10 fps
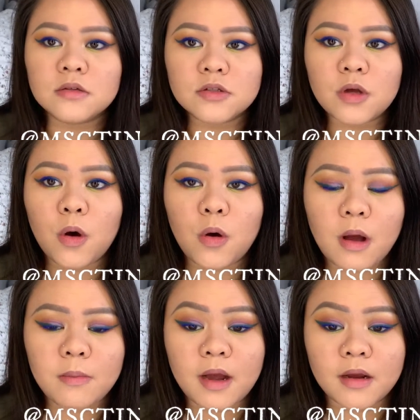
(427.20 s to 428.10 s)
So
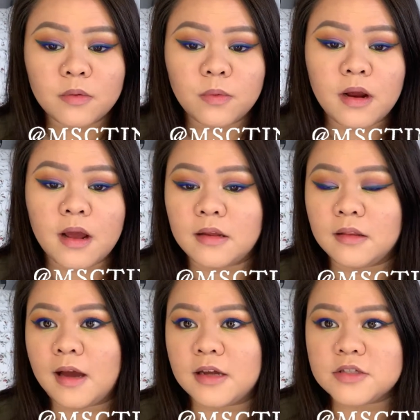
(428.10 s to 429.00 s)
I'm not gonna wear any
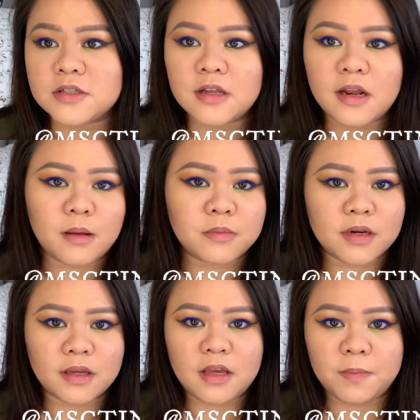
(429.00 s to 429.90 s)
lashes today. I'm
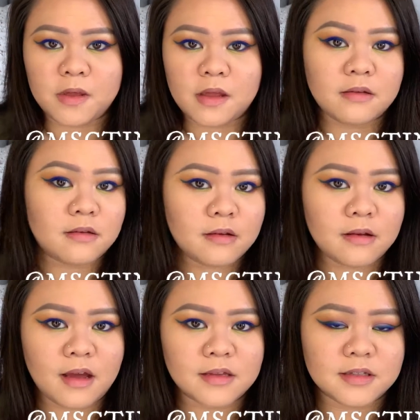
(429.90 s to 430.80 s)
gonna keep it
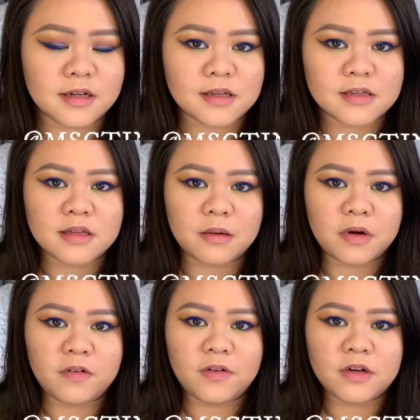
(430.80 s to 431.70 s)
as it is. I'm
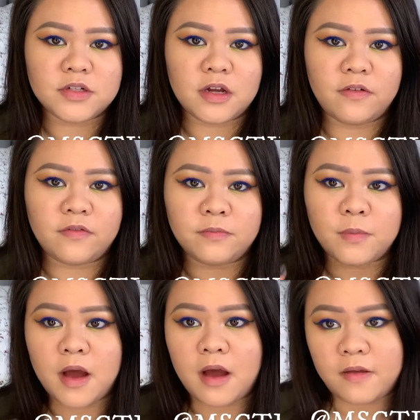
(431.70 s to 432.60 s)
gonna finish off
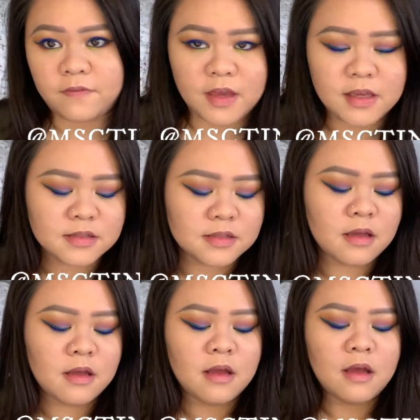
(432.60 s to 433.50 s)
my face.
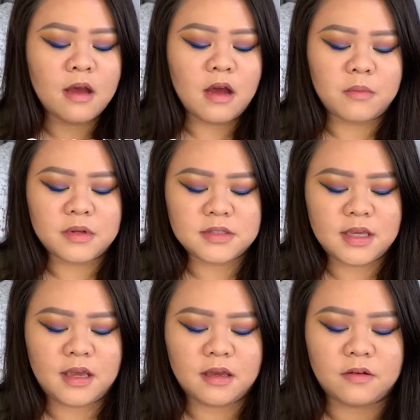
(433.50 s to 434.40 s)
I'm gonna
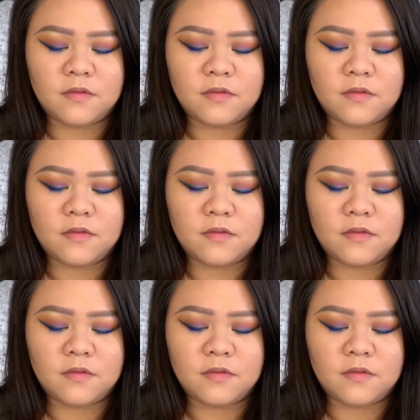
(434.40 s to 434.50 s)
take, of